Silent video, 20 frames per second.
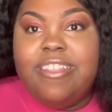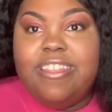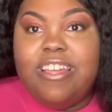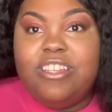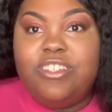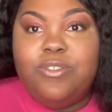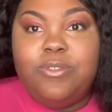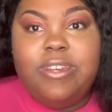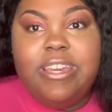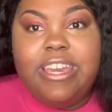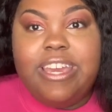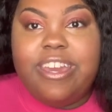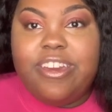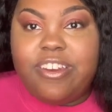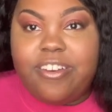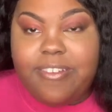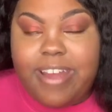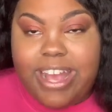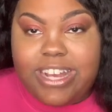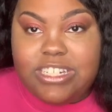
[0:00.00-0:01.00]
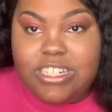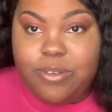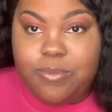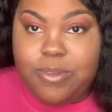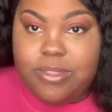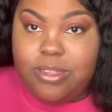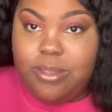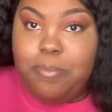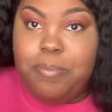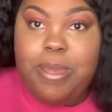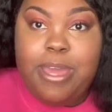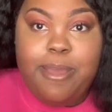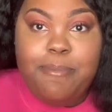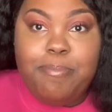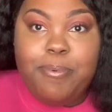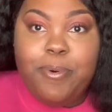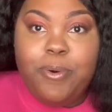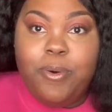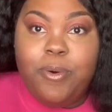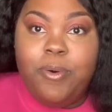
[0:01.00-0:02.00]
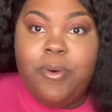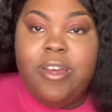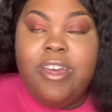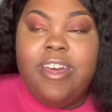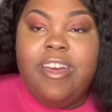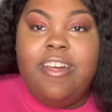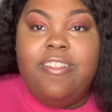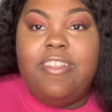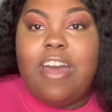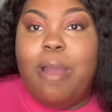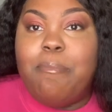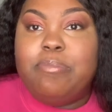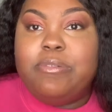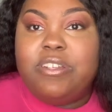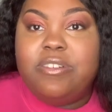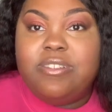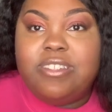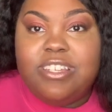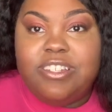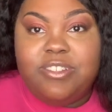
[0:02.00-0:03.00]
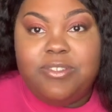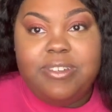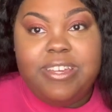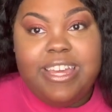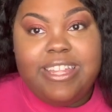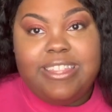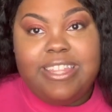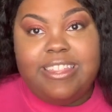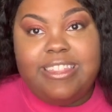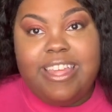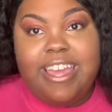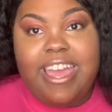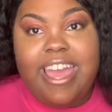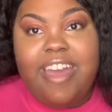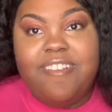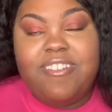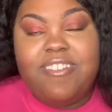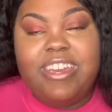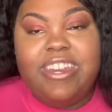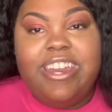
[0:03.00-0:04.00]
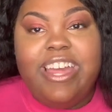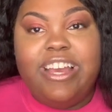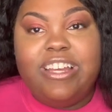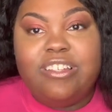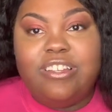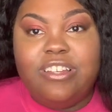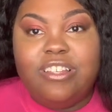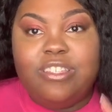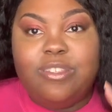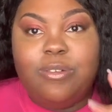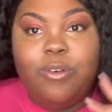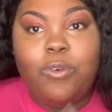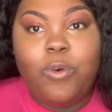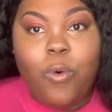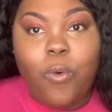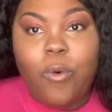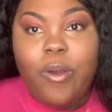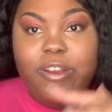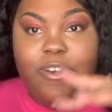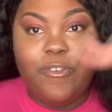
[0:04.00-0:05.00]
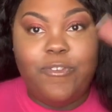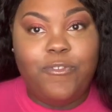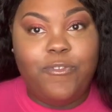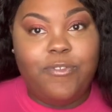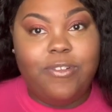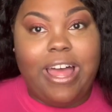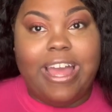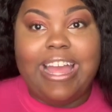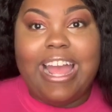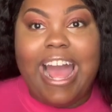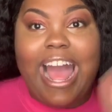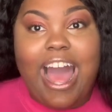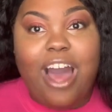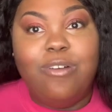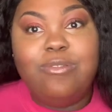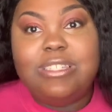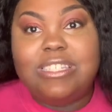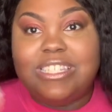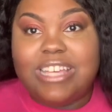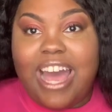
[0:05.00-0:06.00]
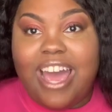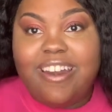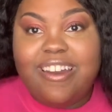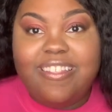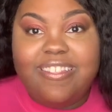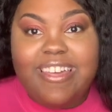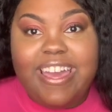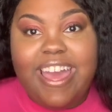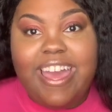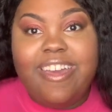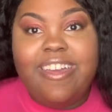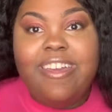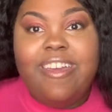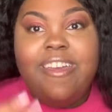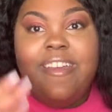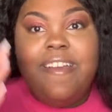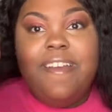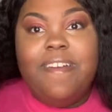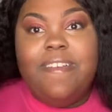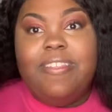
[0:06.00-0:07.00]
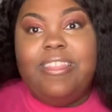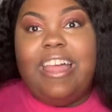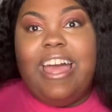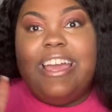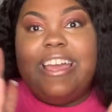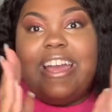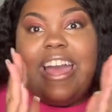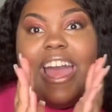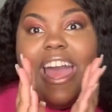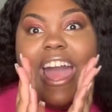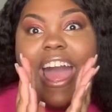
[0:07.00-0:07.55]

that you get interaction with the people, the opportunities that you get, that they have connections going like outside of that, like